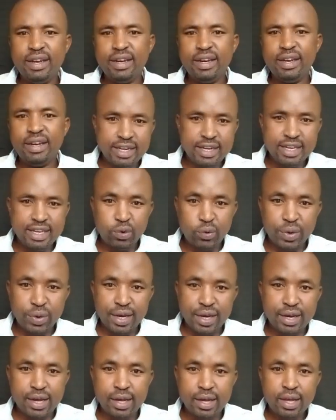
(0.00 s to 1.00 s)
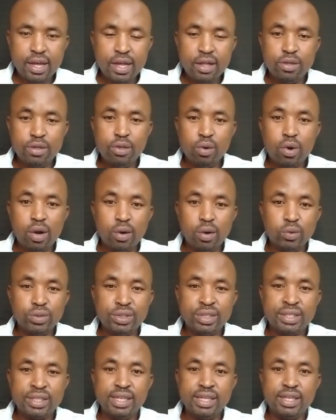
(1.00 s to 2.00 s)
liquid throughout
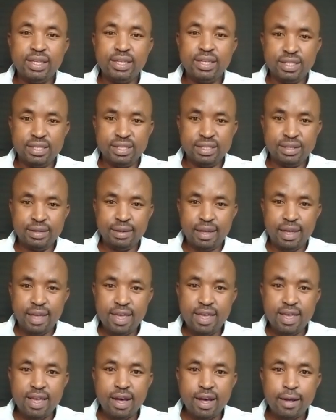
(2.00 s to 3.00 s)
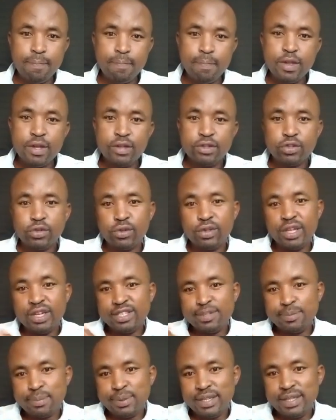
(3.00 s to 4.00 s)
the year. So they
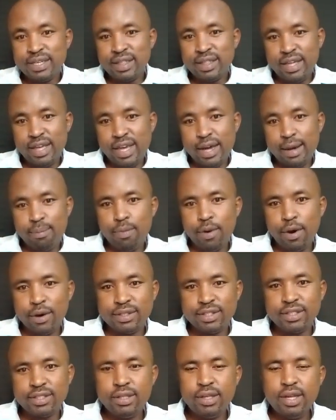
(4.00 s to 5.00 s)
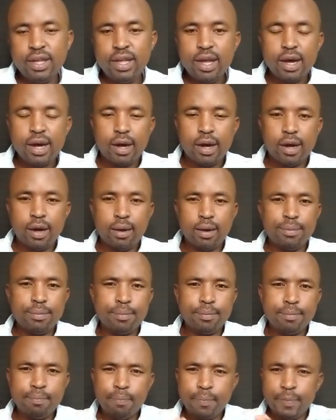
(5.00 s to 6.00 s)
split their bonds.
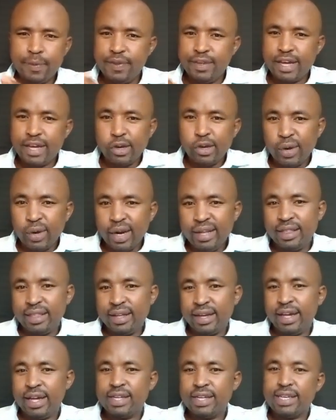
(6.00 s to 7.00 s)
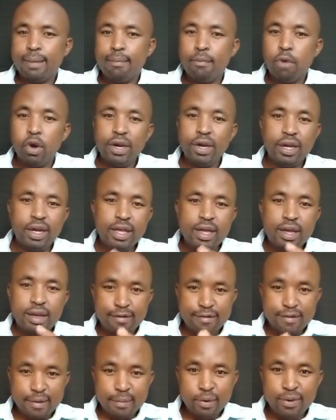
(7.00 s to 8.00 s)
January they get a bond,
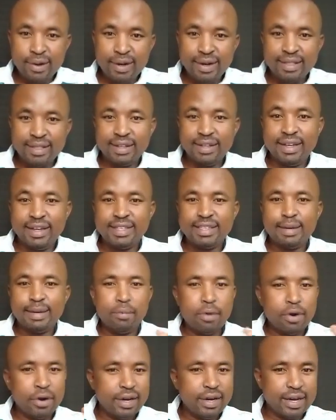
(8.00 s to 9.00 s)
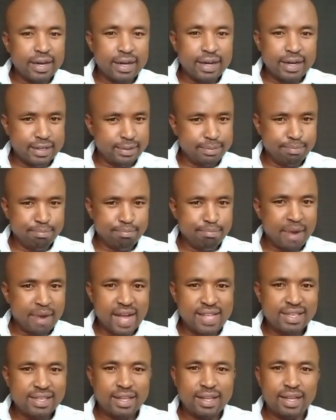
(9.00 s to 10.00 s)
February they get a bond,
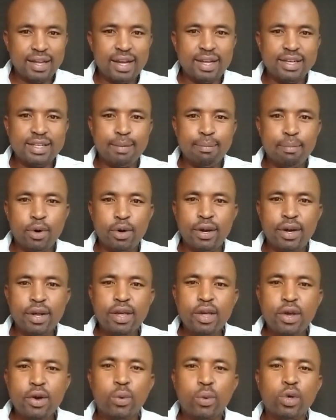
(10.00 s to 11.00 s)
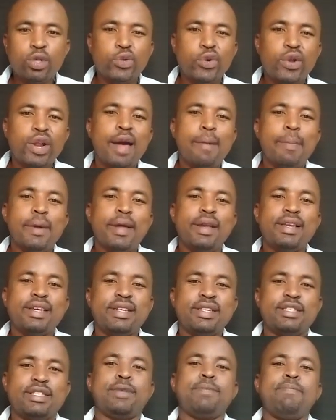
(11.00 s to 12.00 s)
March they get a bond. What will happen
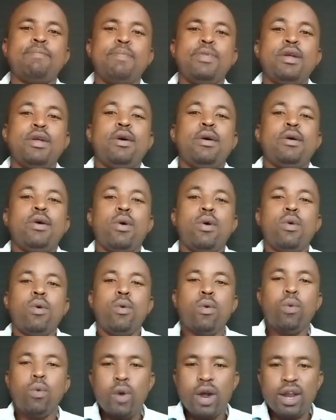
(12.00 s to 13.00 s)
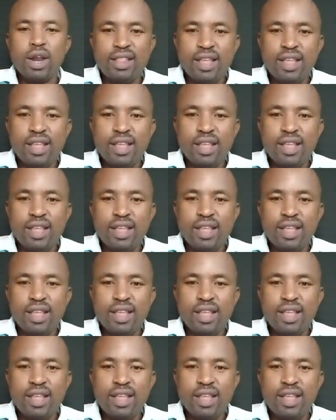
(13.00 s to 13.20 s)
is when the